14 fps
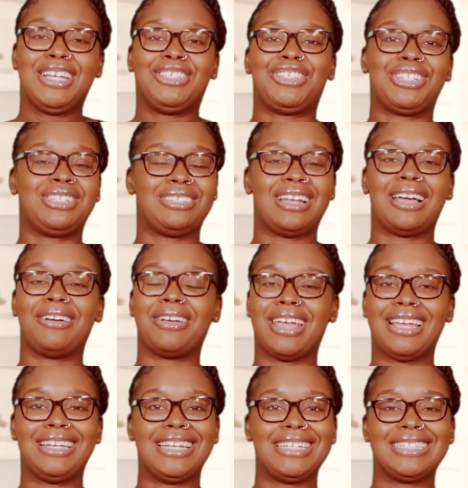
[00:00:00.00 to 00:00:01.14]
just like,
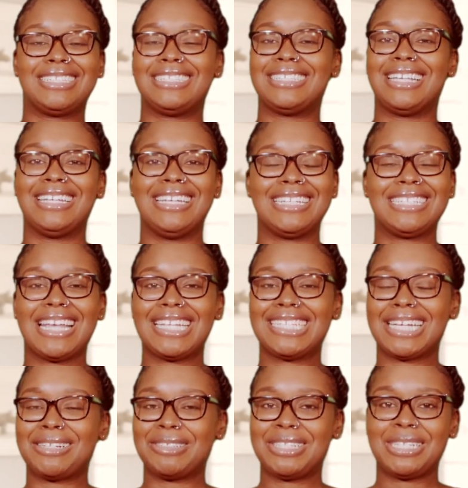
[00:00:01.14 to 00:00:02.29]
okay, let's get
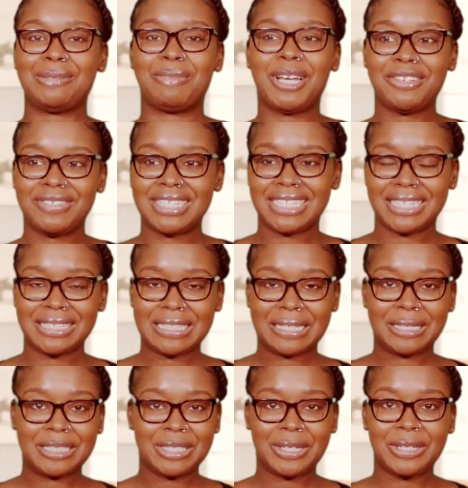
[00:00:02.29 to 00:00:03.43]
down to this birthing
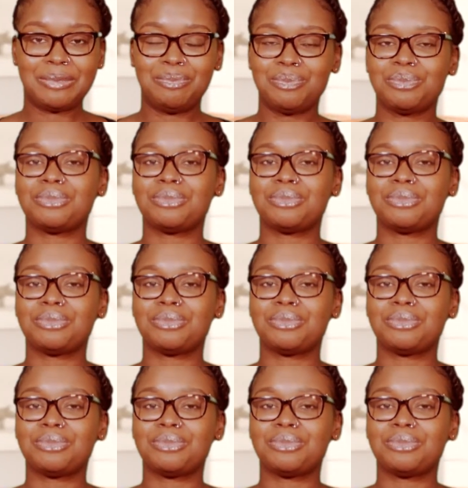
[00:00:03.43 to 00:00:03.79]
center. So